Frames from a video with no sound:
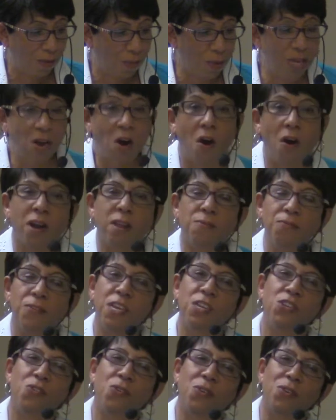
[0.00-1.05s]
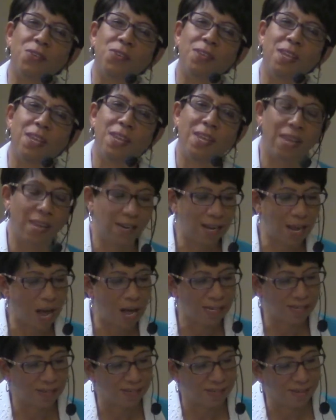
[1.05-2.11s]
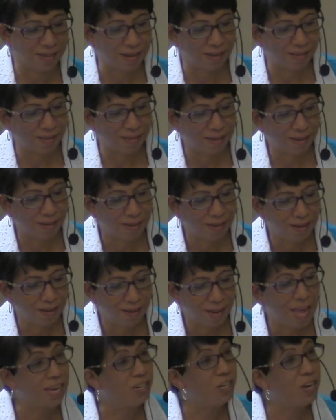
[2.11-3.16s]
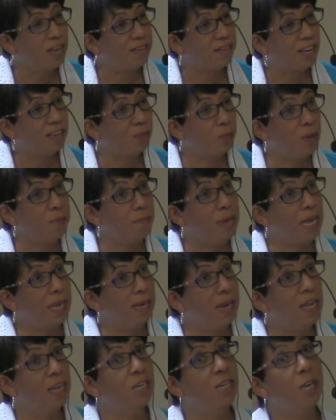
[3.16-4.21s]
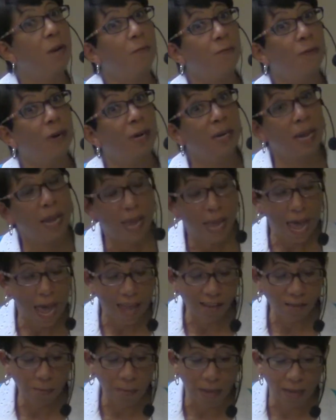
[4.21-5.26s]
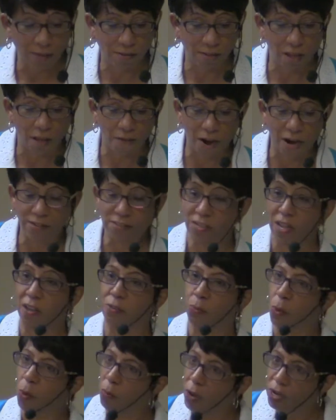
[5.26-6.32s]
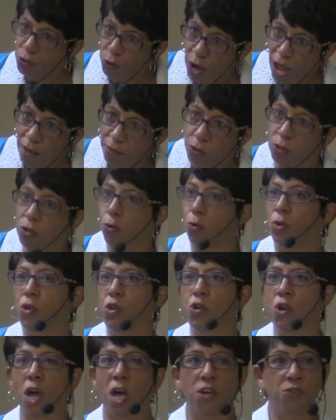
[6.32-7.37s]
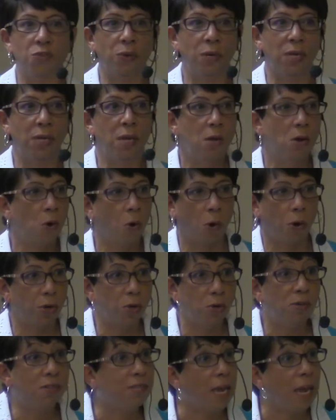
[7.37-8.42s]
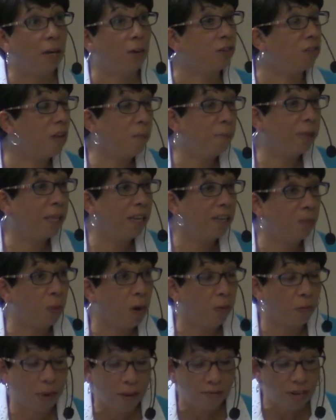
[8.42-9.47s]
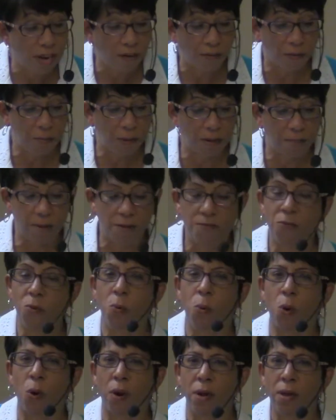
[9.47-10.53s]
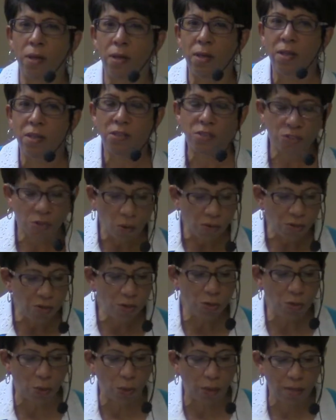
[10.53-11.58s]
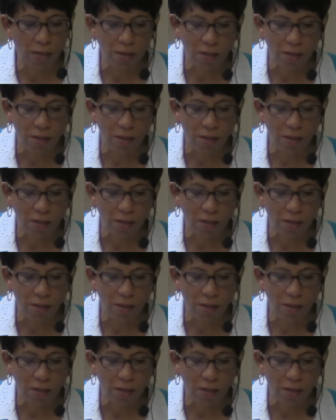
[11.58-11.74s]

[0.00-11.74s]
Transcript: We are adventurers in consciousness. And just as we meet different aspects of ourselves when we travel to a new country or a new state or someplace where we've never been before, so too